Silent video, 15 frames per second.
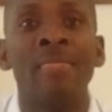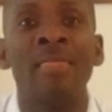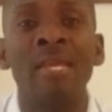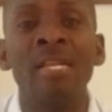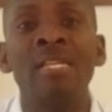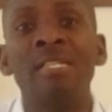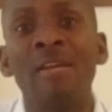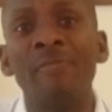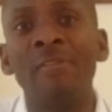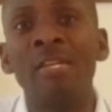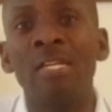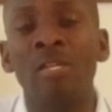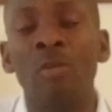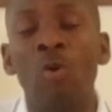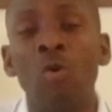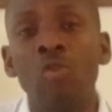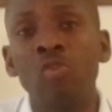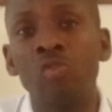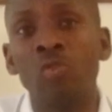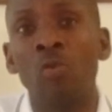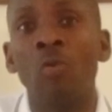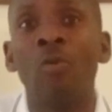Then definitely
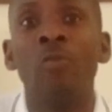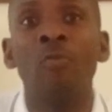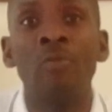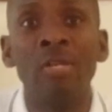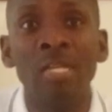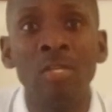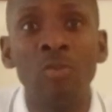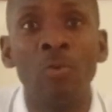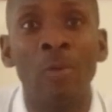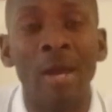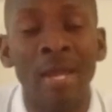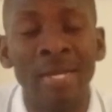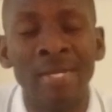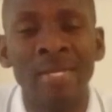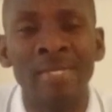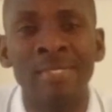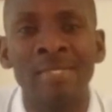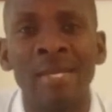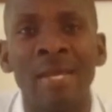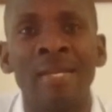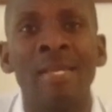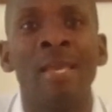also you need to
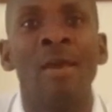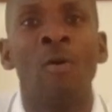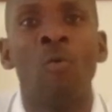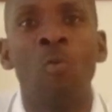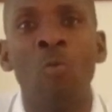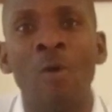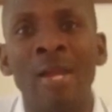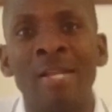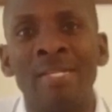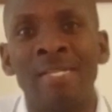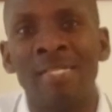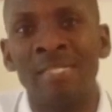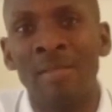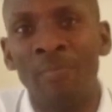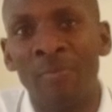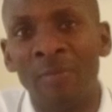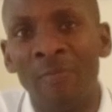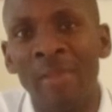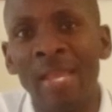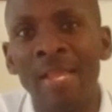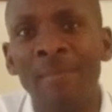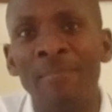understand what is the
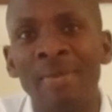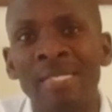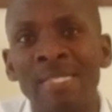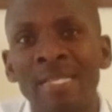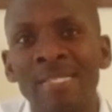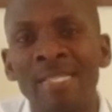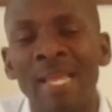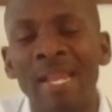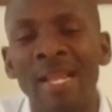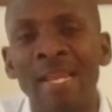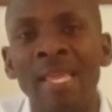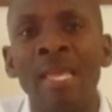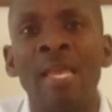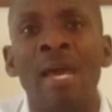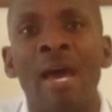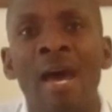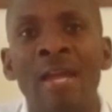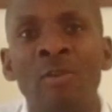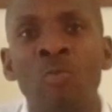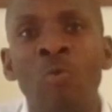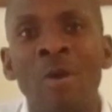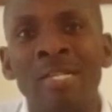prevailing basic salary
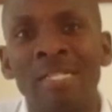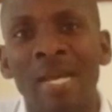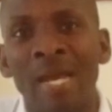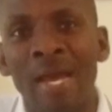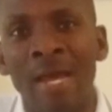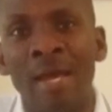and what